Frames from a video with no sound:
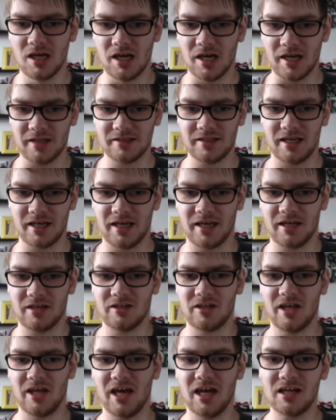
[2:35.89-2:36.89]
and
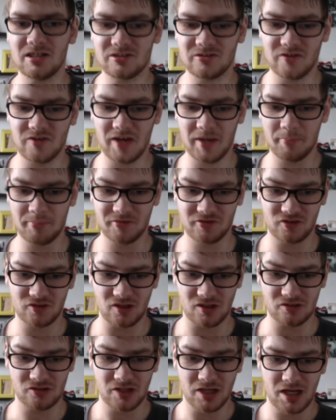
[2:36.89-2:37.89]
then the other three
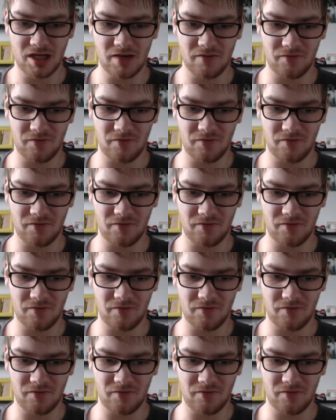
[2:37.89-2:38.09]
episodes,